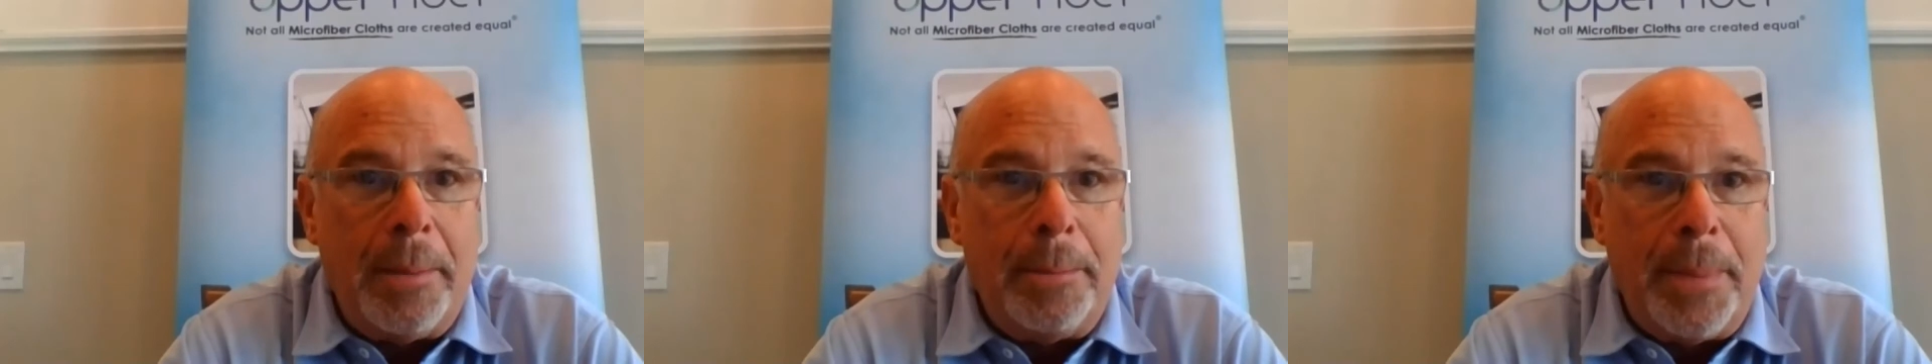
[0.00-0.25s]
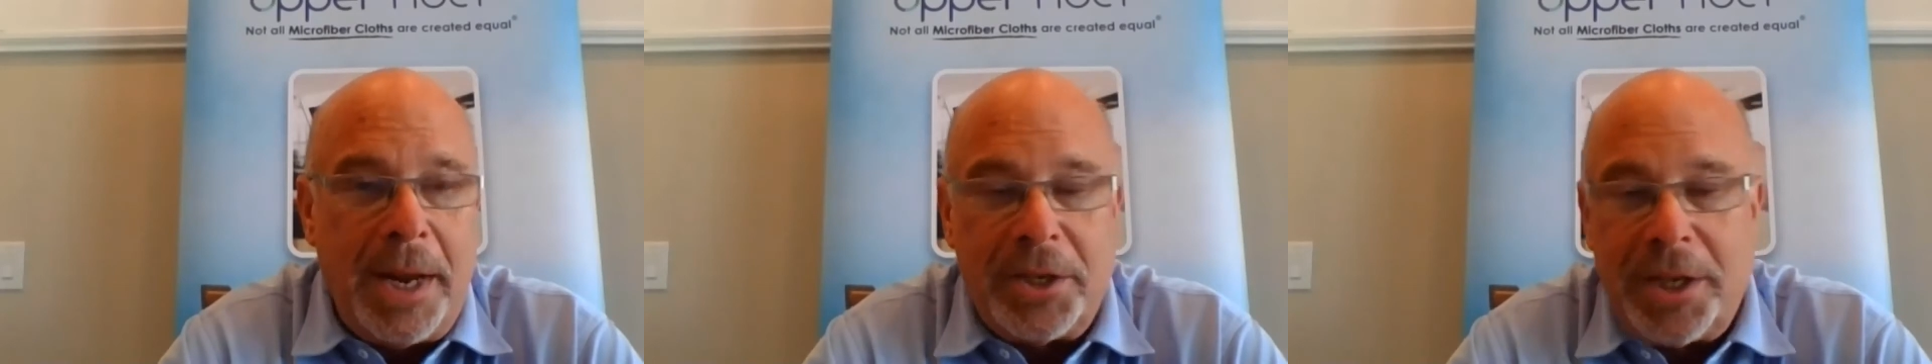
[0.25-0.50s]

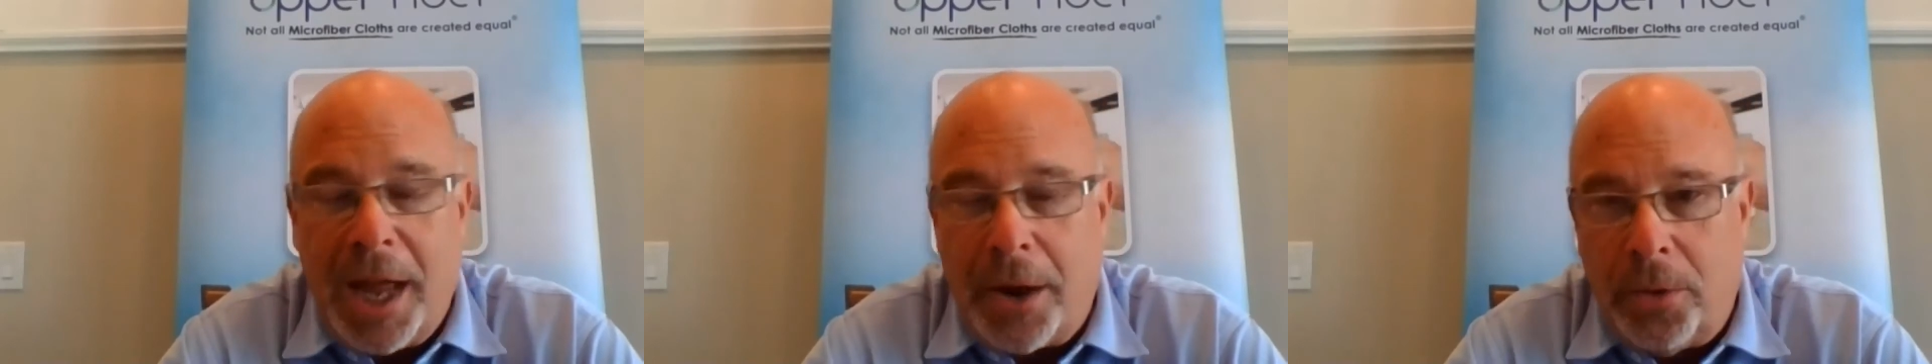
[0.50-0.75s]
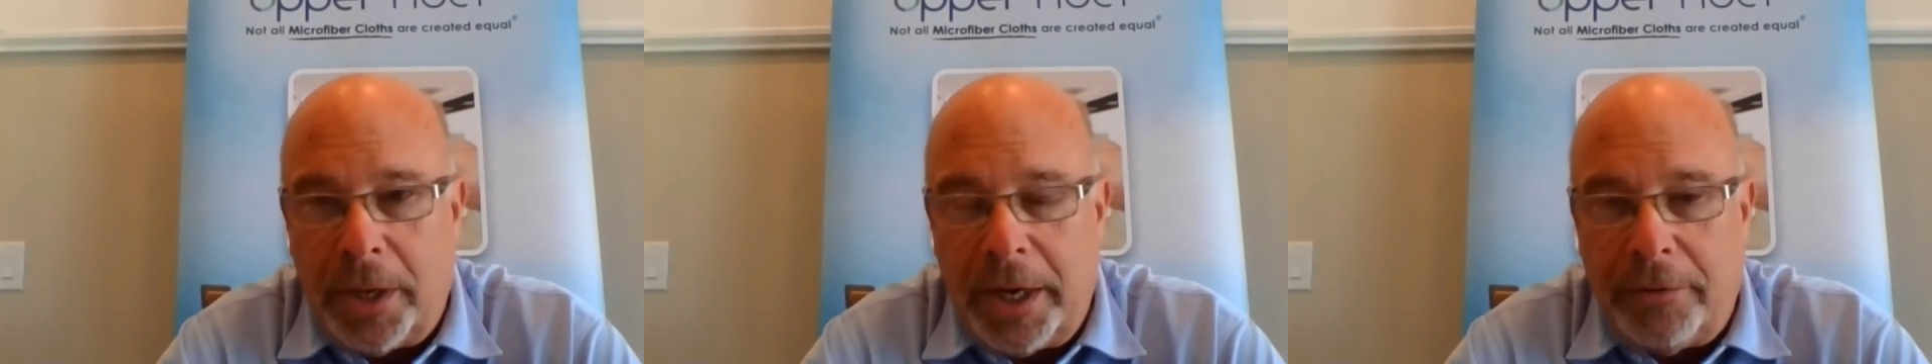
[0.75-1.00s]
based not
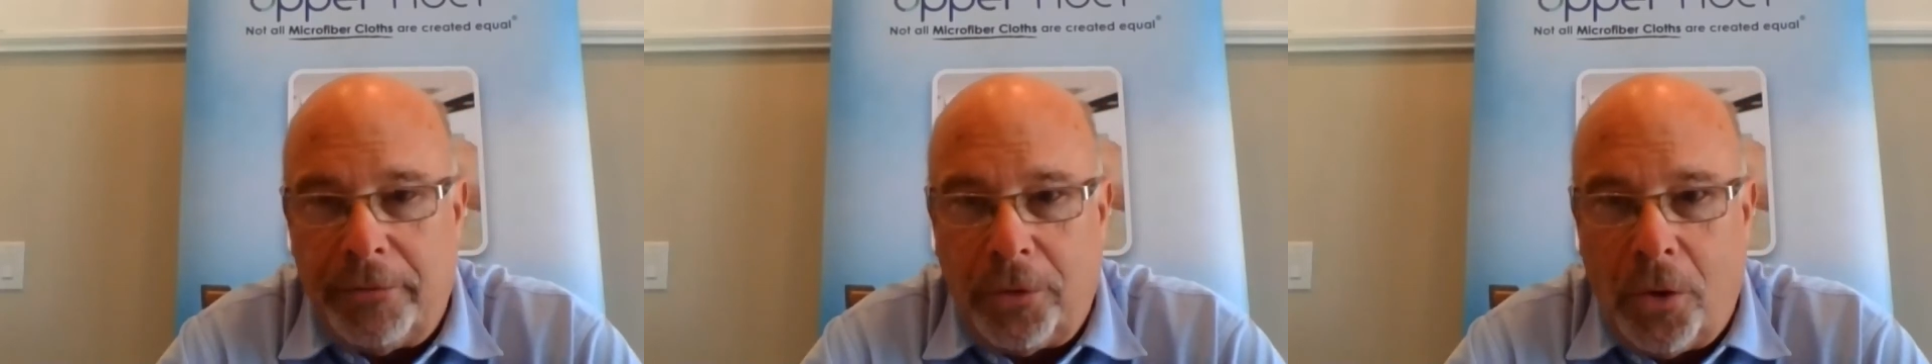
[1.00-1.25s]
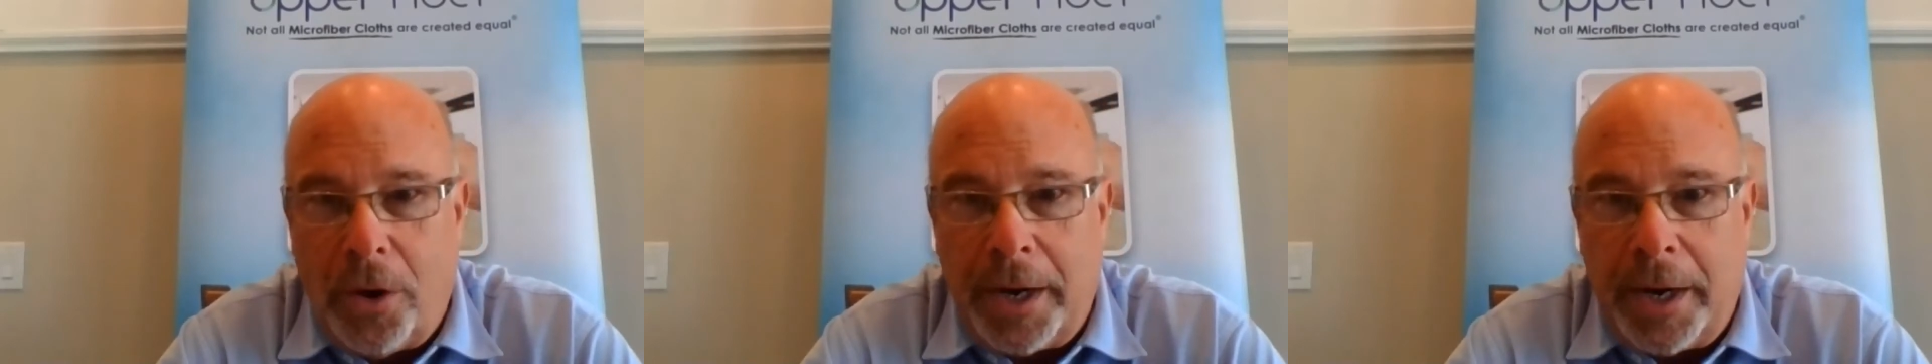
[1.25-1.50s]
only in
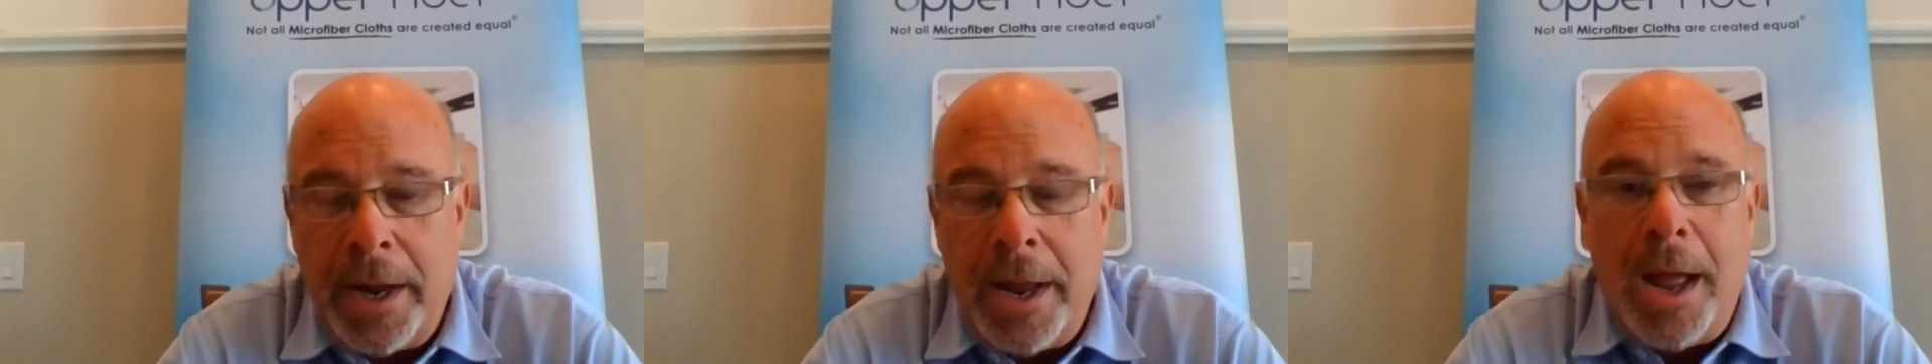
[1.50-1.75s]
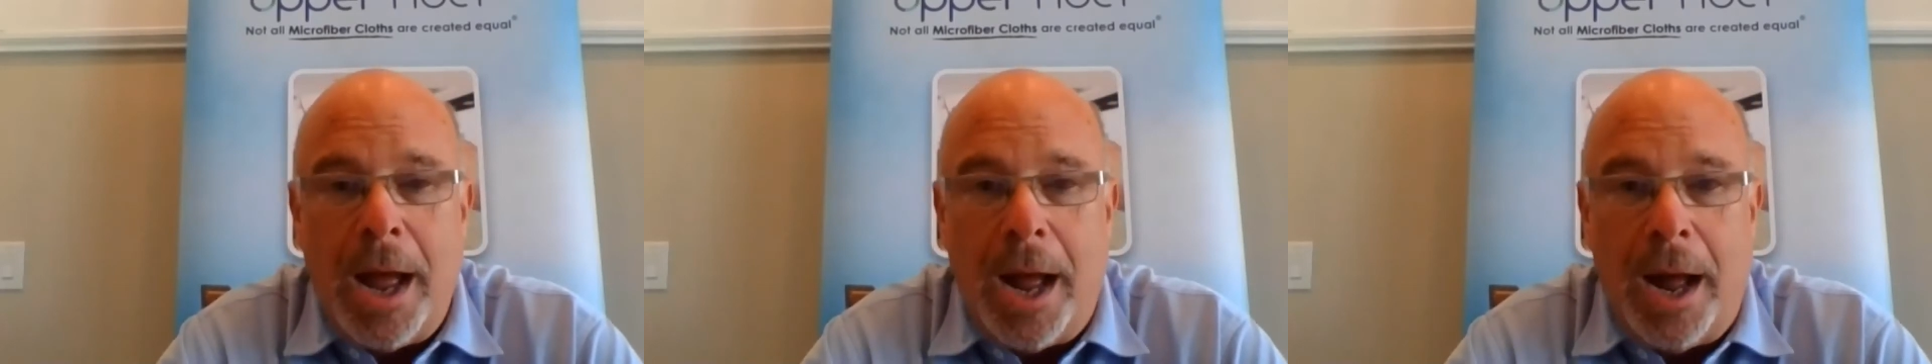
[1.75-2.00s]
Florida,
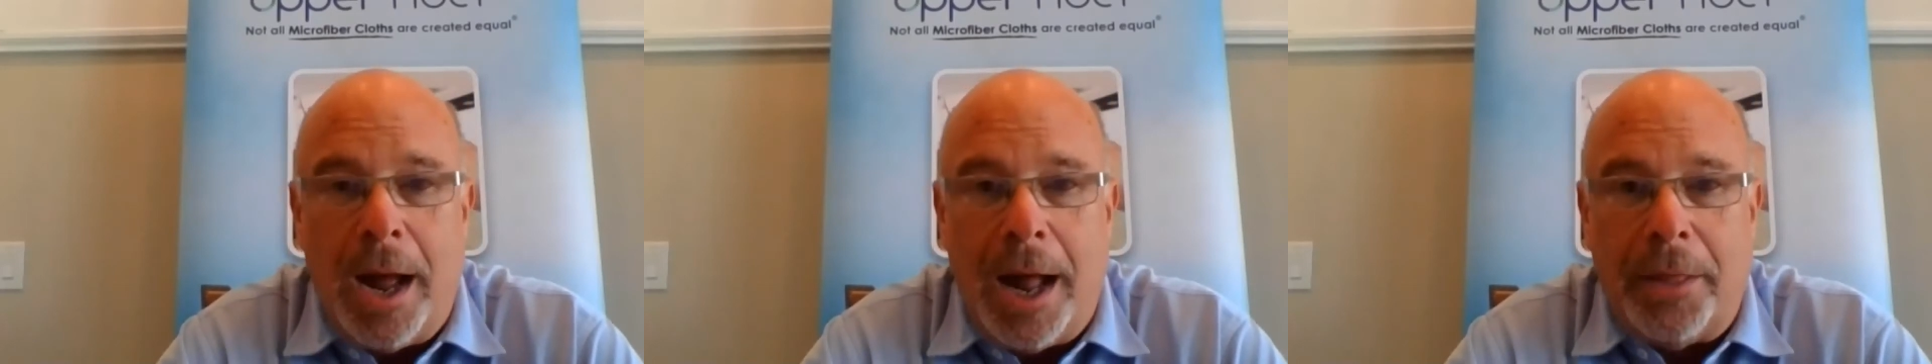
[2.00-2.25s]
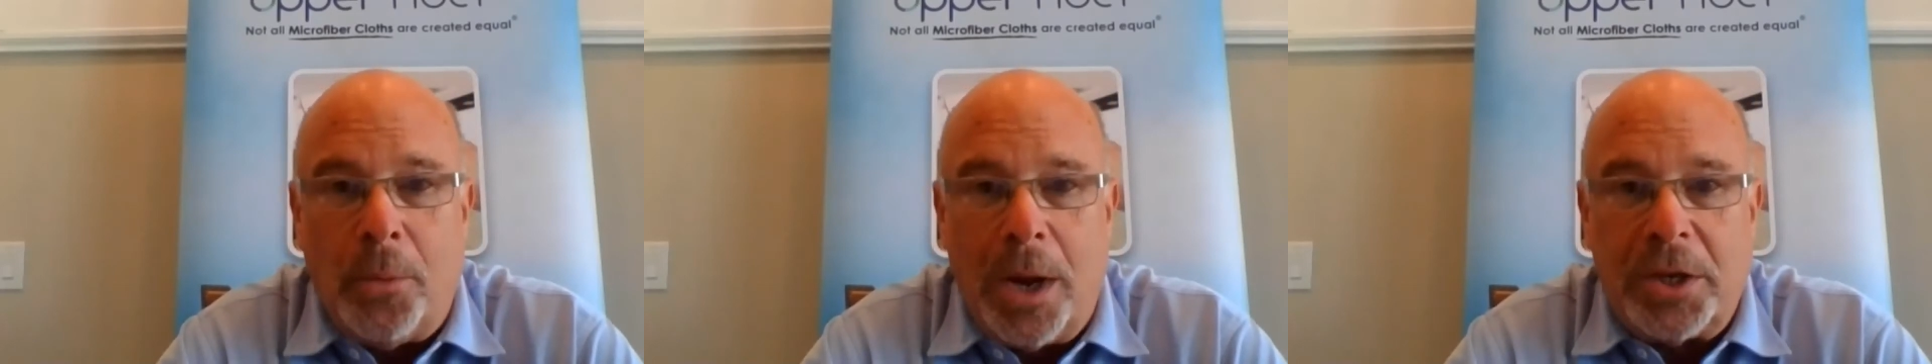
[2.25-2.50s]

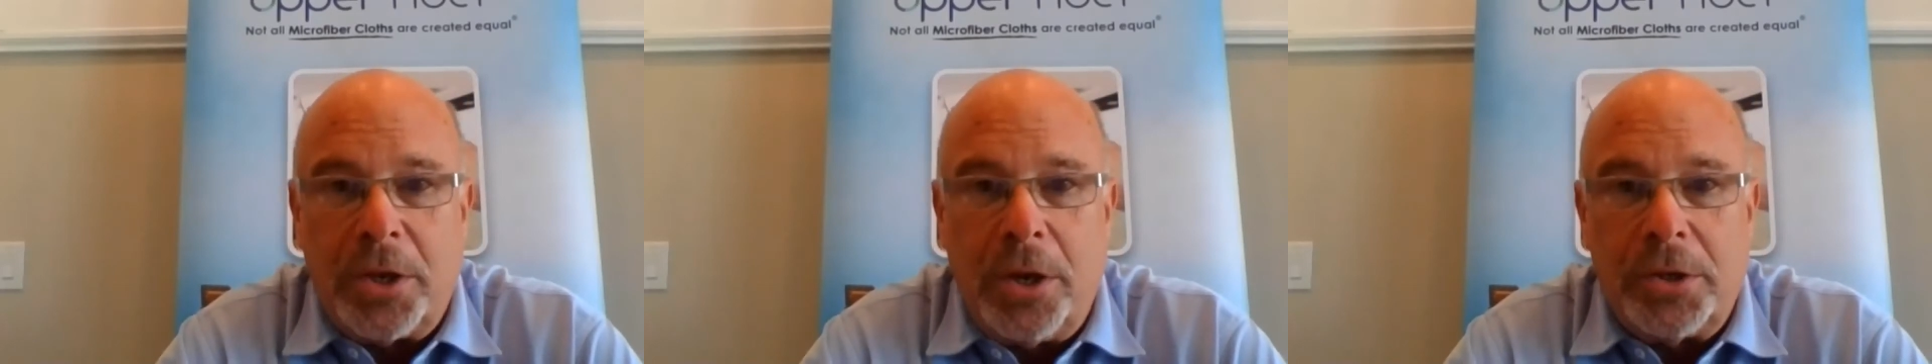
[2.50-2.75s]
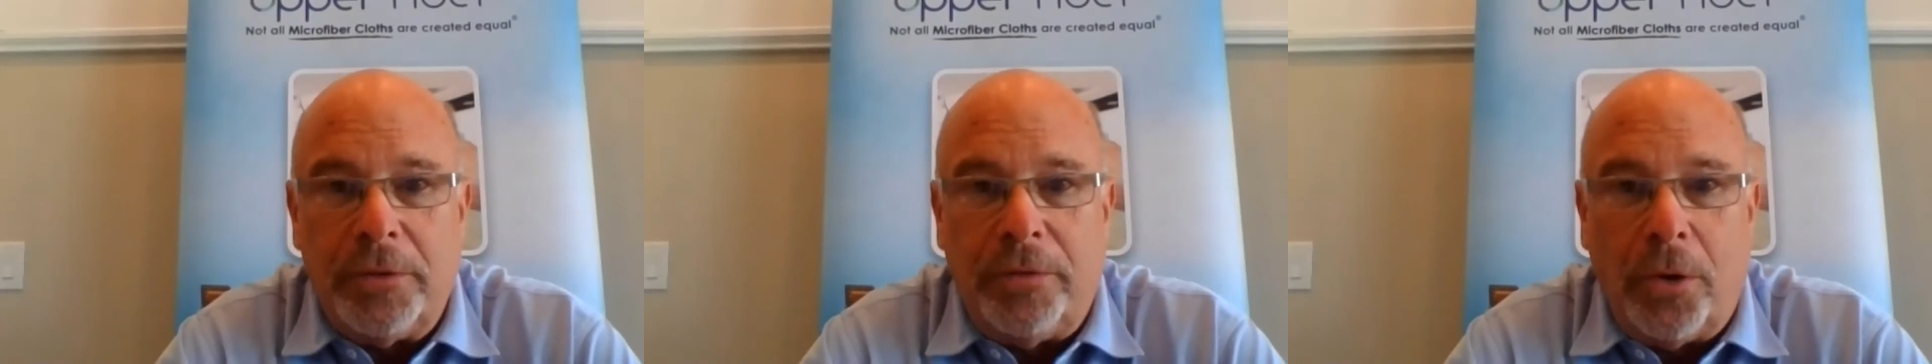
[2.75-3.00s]
on the west
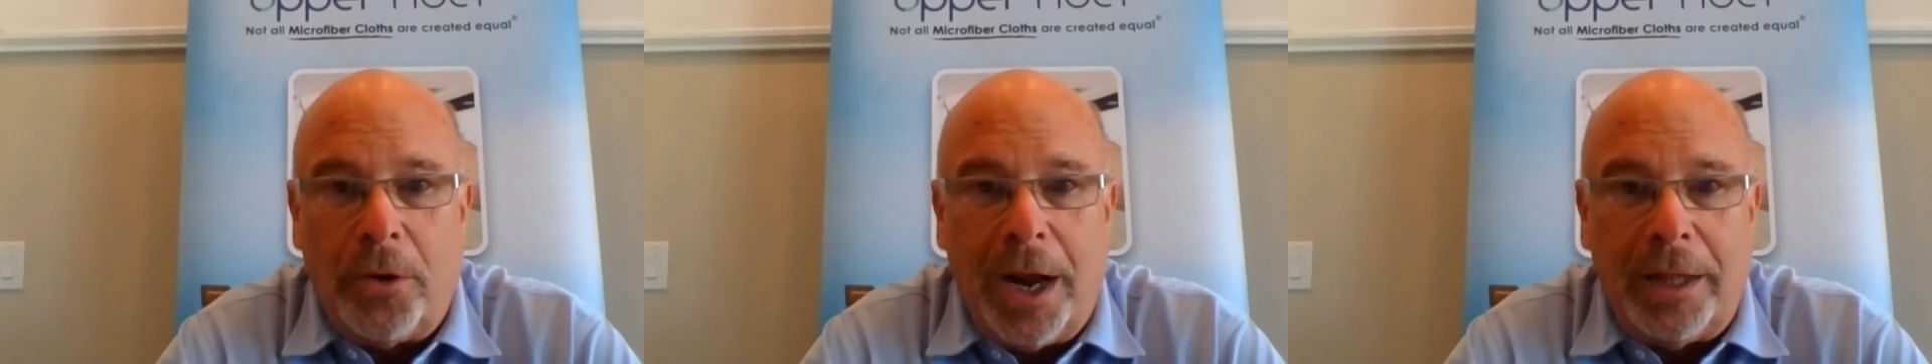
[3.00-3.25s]
coast of Florida.